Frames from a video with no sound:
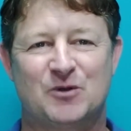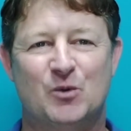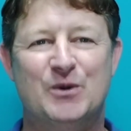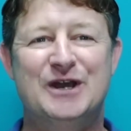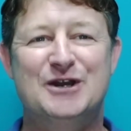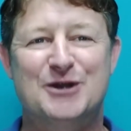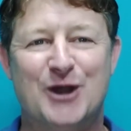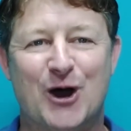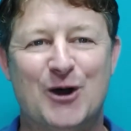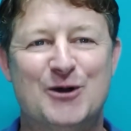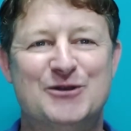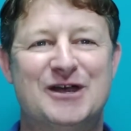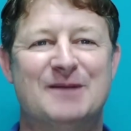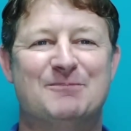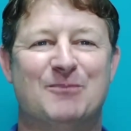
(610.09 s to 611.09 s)
We
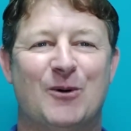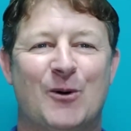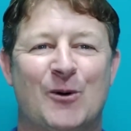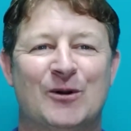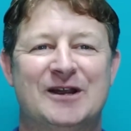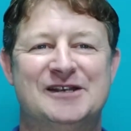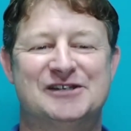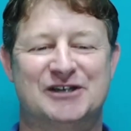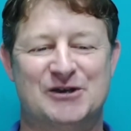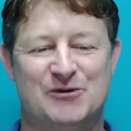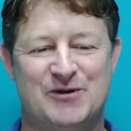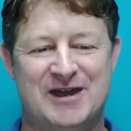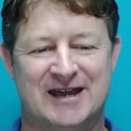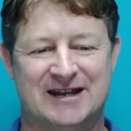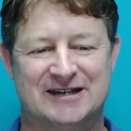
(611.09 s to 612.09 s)
know that Paul is
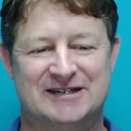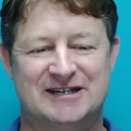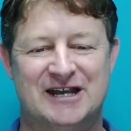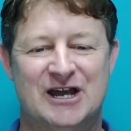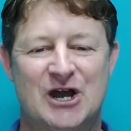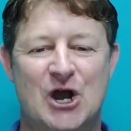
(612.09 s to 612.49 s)
correct.